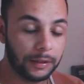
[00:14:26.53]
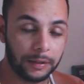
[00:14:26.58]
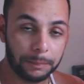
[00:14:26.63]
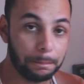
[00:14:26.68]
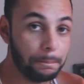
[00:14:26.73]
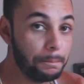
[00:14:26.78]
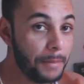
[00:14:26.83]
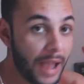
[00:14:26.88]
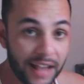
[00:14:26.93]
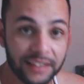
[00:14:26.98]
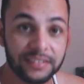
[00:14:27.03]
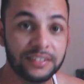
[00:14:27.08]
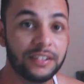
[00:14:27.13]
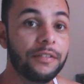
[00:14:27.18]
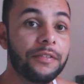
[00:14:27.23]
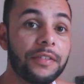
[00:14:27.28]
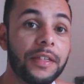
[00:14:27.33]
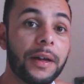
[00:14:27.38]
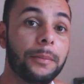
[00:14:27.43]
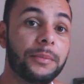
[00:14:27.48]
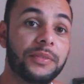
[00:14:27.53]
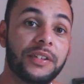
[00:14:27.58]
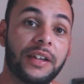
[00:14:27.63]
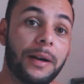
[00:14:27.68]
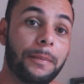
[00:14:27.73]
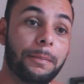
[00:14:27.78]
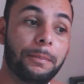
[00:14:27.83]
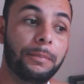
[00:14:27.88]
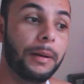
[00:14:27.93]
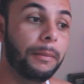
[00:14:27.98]
massive thumbs
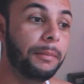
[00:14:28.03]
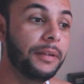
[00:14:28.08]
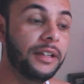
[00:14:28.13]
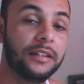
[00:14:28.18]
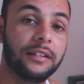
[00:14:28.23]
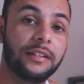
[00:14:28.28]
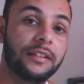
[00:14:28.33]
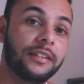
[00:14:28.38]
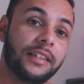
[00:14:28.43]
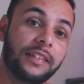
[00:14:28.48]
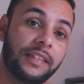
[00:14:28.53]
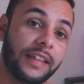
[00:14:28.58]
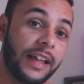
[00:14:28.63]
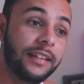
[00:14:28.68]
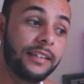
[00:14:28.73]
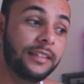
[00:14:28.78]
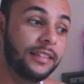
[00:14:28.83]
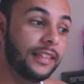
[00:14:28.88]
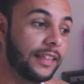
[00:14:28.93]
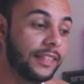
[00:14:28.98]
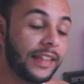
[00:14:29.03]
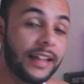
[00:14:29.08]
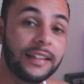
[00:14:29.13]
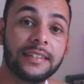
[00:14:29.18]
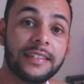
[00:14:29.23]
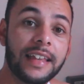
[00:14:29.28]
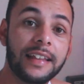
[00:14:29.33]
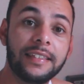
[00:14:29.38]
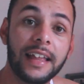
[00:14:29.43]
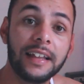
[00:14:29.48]
up. I mean,
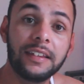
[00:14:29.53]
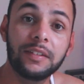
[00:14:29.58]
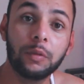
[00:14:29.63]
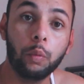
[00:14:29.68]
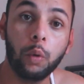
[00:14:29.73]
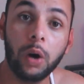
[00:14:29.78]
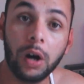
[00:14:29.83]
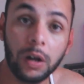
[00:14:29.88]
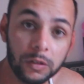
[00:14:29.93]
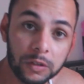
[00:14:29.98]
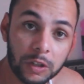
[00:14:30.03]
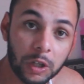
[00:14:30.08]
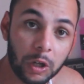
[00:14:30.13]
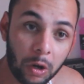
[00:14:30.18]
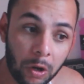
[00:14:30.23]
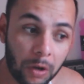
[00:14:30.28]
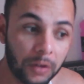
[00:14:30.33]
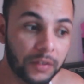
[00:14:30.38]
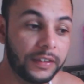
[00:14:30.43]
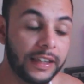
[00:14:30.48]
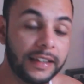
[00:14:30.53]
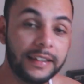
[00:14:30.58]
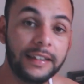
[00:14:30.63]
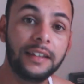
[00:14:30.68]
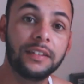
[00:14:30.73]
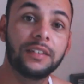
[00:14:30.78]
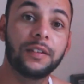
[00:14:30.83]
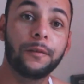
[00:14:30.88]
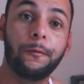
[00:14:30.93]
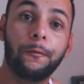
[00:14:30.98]
that's world class. That
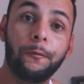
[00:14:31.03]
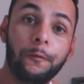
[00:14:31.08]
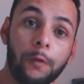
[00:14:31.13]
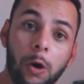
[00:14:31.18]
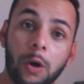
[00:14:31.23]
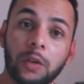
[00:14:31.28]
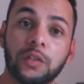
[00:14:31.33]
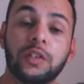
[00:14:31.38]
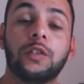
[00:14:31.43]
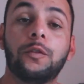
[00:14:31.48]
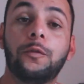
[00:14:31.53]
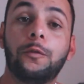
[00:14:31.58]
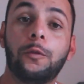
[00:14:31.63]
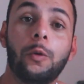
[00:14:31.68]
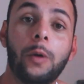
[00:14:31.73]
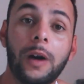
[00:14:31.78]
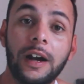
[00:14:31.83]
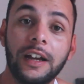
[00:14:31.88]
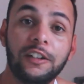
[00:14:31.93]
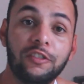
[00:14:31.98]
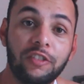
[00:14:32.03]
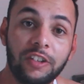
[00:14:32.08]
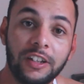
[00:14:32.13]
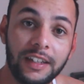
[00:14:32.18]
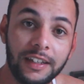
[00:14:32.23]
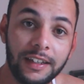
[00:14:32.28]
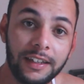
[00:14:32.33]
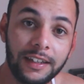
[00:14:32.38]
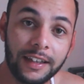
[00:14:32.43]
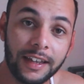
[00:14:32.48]
is the fastest
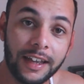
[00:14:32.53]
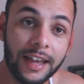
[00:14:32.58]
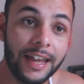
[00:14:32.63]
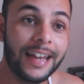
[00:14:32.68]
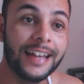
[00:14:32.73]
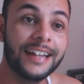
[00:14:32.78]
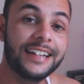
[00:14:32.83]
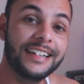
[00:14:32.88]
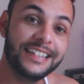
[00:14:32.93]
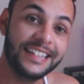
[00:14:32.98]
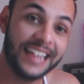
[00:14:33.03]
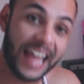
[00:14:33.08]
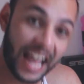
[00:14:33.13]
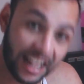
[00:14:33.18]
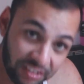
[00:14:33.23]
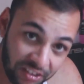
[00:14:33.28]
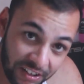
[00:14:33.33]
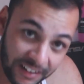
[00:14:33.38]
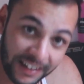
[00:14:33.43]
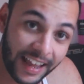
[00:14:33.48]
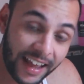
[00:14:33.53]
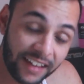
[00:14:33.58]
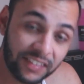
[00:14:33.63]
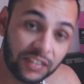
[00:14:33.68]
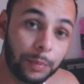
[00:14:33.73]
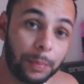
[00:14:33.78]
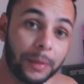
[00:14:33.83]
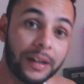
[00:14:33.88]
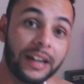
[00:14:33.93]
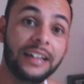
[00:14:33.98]
4AGE naturally
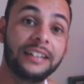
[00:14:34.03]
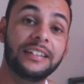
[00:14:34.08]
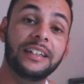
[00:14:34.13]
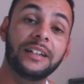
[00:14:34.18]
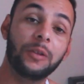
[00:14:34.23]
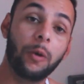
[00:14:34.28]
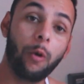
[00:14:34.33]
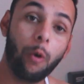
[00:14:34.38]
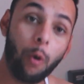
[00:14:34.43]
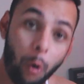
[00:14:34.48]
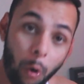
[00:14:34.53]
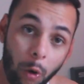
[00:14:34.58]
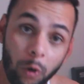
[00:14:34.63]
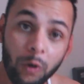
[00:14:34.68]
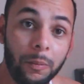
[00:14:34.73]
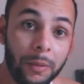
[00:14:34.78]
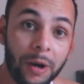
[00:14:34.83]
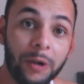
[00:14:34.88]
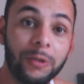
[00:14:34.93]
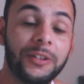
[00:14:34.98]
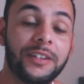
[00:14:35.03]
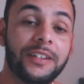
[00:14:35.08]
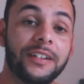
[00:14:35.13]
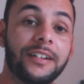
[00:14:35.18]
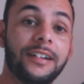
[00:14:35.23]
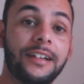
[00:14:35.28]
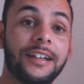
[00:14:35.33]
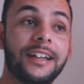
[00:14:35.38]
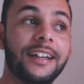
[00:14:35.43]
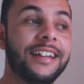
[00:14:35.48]
aspirated all
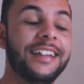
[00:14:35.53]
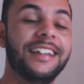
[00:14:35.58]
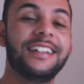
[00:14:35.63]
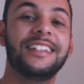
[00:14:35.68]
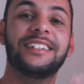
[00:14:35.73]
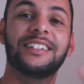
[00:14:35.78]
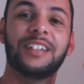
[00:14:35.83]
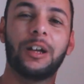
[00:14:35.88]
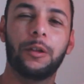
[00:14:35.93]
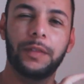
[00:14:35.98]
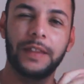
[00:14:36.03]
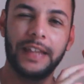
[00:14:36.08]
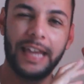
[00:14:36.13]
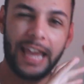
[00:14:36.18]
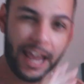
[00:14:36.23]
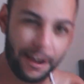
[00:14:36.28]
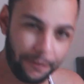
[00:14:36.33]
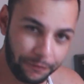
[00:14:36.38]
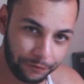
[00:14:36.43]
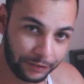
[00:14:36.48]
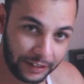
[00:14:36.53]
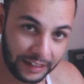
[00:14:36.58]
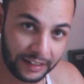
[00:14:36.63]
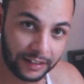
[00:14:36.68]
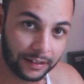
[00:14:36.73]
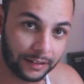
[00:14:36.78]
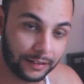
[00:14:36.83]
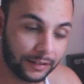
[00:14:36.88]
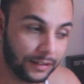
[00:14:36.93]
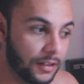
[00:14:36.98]
motor in South
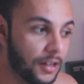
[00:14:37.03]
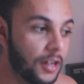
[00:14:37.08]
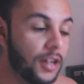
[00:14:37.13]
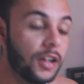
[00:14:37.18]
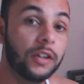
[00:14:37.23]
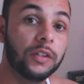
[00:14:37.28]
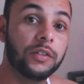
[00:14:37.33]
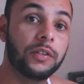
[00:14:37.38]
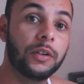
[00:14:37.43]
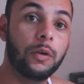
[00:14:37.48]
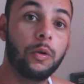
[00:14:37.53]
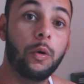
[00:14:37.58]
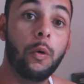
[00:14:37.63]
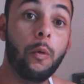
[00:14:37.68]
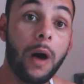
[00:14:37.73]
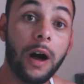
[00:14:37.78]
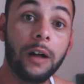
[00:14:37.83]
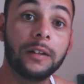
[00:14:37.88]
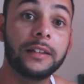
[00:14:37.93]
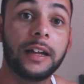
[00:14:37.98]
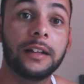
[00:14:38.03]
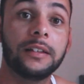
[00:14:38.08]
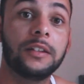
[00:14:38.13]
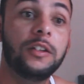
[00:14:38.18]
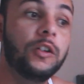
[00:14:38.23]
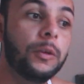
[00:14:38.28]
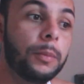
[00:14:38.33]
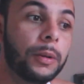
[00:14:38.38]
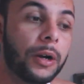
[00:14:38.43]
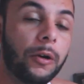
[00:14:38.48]
Africa. So well done
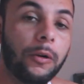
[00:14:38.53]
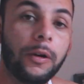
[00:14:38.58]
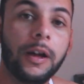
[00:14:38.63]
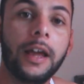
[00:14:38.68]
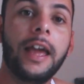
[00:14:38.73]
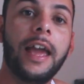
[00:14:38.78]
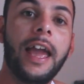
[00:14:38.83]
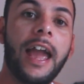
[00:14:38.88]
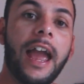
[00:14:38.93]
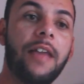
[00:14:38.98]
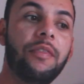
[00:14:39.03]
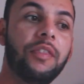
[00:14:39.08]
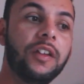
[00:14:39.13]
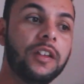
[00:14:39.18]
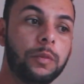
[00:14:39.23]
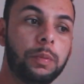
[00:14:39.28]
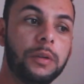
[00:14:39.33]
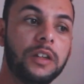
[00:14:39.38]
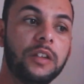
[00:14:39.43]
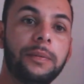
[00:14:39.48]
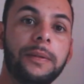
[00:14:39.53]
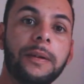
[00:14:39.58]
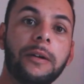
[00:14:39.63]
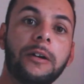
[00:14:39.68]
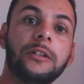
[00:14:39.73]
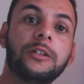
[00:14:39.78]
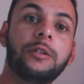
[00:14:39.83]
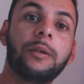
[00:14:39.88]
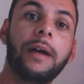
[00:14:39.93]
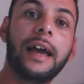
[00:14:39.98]
to you, bro. And this brings me
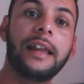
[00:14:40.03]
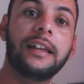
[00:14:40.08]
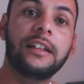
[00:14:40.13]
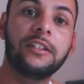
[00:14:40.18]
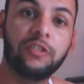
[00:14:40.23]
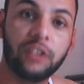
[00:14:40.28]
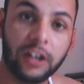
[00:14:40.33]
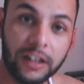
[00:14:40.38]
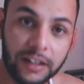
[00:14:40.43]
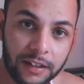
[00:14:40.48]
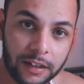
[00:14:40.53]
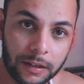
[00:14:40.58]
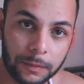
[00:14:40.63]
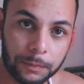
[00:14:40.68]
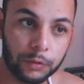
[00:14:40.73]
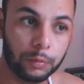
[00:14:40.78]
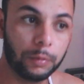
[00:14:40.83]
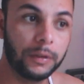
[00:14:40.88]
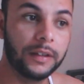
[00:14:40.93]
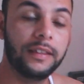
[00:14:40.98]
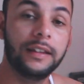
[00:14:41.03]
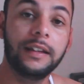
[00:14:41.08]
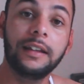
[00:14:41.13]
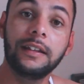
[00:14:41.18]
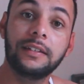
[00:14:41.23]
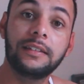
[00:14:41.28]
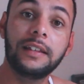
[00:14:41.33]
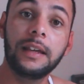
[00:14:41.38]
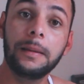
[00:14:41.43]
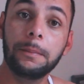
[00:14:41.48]
on to Alan Jacobs with
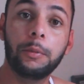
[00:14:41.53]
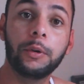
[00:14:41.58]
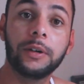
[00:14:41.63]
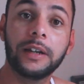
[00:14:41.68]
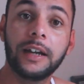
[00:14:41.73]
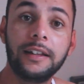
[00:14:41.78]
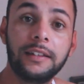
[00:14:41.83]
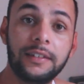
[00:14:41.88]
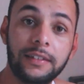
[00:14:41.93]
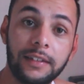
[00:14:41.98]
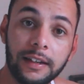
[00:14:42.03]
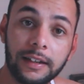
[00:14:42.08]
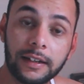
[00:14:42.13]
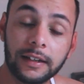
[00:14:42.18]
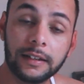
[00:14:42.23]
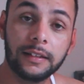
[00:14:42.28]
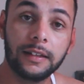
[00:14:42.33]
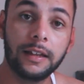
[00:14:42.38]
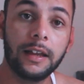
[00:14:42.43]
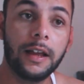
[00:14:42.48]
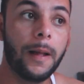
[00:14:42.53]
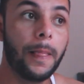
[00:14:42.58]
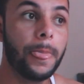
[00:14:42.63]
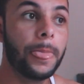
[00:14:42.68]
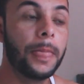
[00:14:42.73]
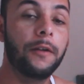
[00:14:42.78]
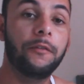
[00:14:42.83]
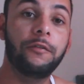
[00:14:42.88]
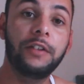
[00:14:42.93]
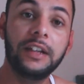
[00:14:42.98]
his 10.8 second
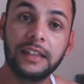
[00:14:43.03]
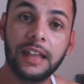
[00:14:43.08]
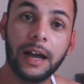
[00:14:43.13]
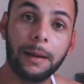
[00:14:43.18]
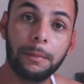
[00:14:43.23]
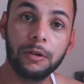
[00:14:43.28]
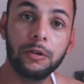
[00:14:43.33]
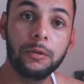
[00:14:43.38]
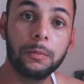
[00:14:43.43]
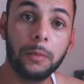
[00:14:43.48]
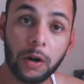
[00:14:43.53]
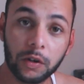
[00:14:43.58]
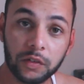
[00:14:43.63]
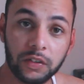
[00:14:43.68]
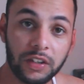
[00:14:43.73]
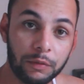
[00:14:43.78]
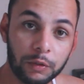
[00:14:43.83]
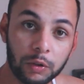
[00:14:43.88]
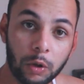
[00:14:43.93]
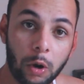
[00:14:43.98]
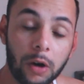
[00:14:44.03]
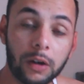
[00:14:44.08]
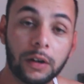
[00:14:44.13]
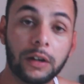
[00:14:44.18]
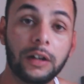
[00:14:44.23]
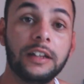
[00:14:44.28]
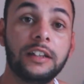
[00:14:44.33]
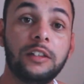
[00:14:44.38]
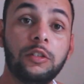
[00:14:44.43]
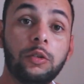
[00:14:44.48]
VW Mach
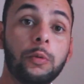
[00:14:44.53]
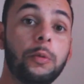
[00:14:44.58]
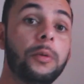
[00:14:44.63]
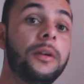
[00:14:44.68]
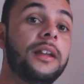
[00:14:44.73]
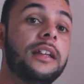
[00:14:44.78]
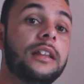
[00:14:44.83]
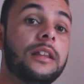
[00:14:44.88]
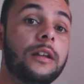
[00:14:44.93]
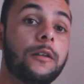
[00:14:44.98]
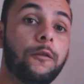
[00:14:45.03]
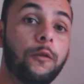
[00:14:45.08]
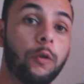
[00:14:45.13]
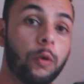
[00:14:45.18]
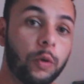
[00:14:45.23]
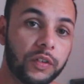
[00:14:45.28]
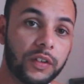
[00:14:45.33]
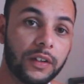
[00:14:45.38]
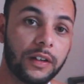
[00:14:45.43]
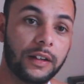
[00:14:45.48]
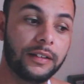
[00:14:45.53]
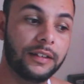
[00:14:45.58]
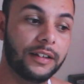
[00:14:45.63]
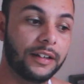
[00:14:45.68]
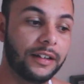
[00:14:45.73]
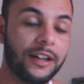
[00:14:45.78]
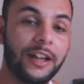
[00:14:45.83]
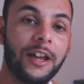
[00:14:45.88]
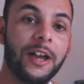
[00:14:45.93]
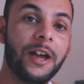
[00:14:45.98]
7R, a 2 litre
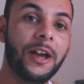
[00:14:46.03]
4-cylinder.